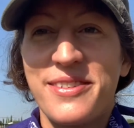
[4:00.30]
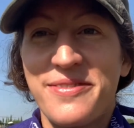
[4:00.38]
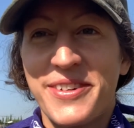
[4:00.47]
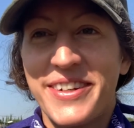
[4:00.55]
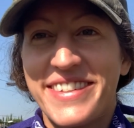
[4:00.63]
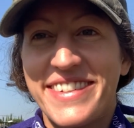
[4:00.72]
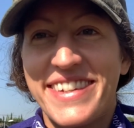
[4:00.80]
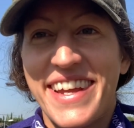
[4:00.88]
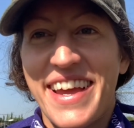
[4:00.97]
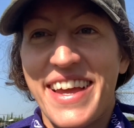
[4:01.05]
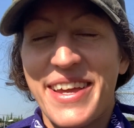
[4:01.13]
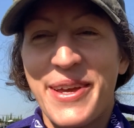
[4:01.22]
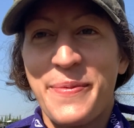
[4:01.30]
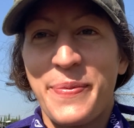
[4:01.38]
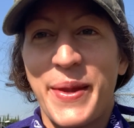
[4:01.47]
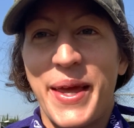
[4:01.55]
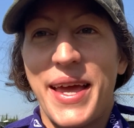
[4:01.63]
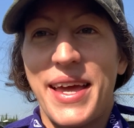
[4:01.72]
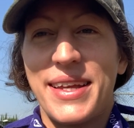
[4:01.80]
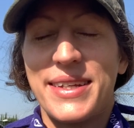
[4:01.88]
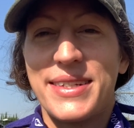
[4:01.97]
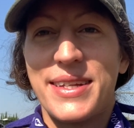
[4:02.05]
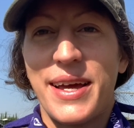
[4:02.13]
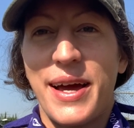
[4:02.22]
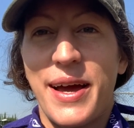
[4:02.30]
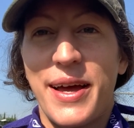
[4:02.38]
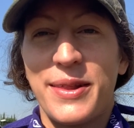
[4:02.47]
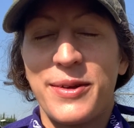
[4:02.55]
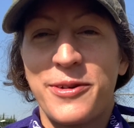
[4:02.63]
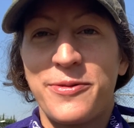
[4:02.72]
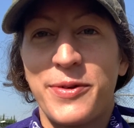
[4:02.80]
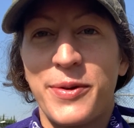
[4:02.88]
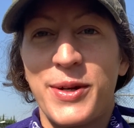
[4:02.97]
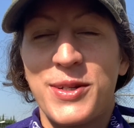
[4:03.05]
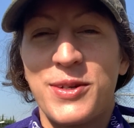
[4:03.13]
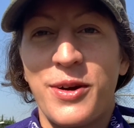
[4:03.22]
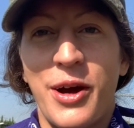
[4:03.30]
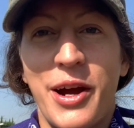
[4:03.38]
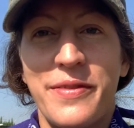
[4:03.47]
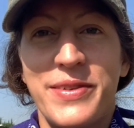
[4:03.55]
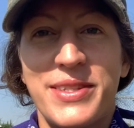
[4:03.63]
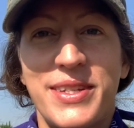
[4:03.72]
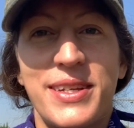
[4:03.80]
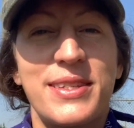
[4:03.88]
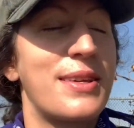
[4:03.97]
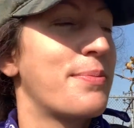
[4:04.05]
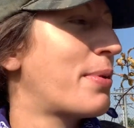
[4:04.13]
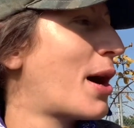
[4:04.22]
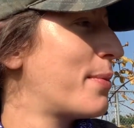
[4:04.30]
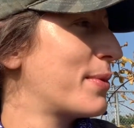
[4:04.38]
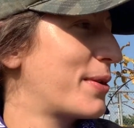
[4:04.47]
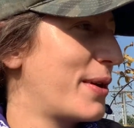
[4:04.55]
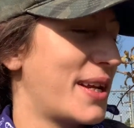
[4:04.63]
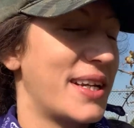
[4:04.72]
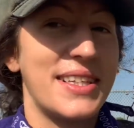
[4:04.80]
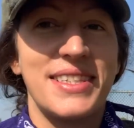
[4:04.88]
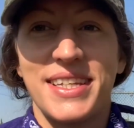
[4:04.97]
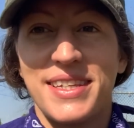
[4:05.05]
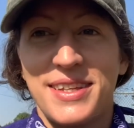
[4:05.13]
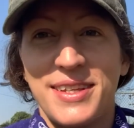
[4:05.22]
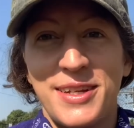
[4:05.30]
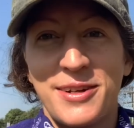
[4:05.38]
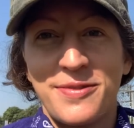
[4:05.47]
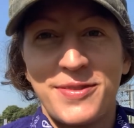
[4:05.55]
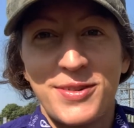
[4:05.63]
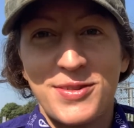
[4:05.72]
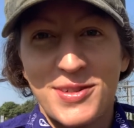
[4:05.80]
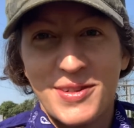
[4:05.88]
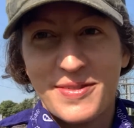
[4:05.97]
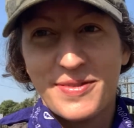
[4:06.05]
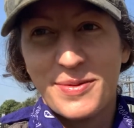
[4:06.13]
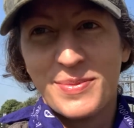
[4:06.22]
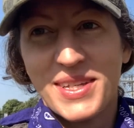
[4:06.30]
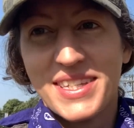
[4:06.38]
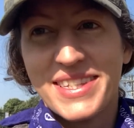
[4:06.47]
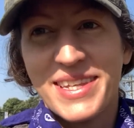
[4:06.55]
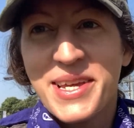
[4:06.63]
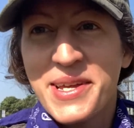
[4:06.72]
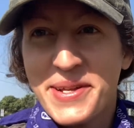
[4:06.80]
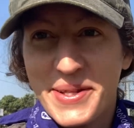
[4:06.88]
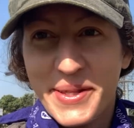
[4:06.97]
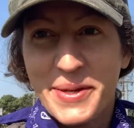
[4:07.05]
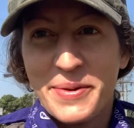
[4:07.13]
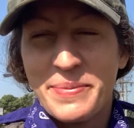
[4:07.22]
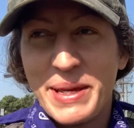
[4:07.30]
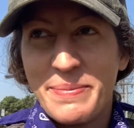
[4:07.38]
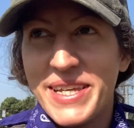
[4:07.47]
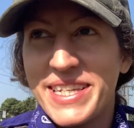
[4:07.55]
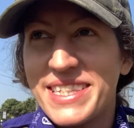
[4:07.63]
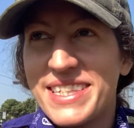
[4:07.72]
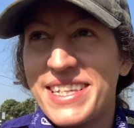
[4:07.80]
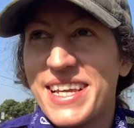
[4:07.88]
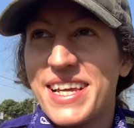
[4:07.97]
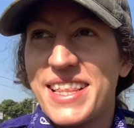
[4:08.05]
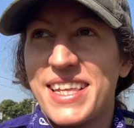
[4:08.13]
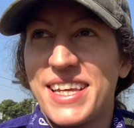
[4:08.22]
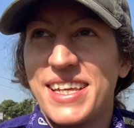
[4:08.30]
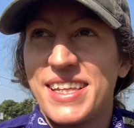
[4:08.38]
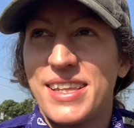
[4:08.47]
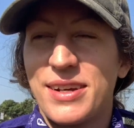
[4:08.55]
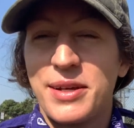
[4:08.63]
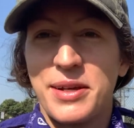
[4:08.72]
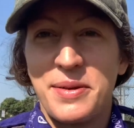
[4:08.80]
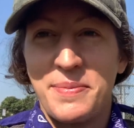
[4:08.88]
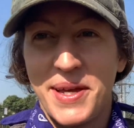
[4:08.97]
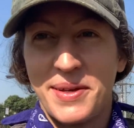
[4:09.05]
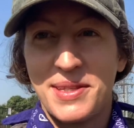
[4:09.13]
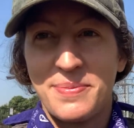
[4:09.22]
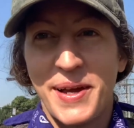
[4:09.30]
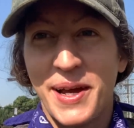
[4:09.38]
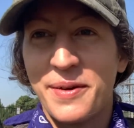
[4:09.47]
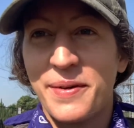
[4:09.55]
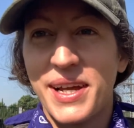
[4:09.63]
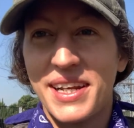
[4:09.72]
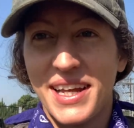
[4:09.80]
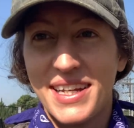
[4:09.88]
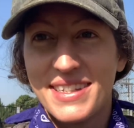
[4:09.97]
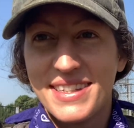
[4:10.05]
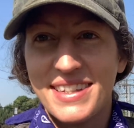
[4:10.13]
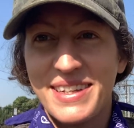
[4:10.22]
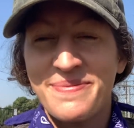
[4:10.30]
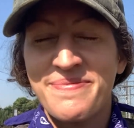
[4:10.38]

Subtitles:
for today, and I look forward to harvesting some pomegranates in the near future from these little babies. I think they're going to bounce back quite nicely,